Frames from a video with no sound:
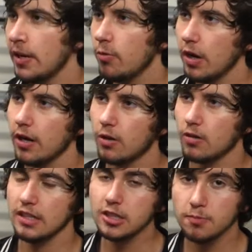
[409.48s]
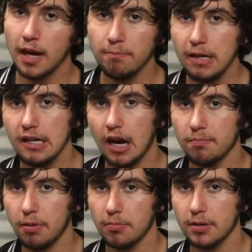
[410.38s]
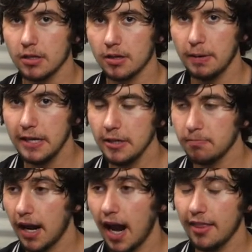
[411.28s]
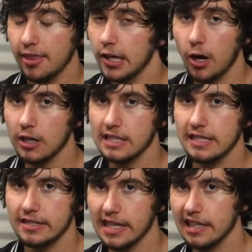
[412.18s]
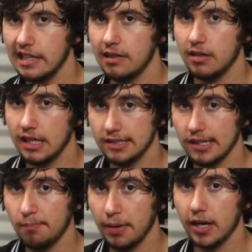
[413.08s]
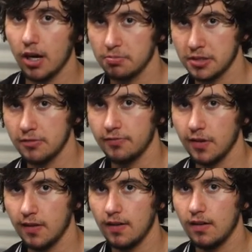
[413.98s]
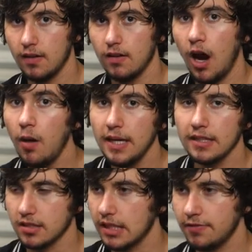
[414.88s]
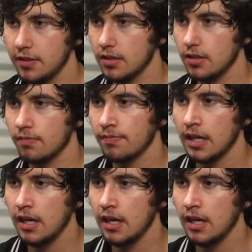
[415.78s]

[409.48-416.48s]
Well, this might be an unpopular opinion, but I think oxyacetylene is a better option for hobbyists if you're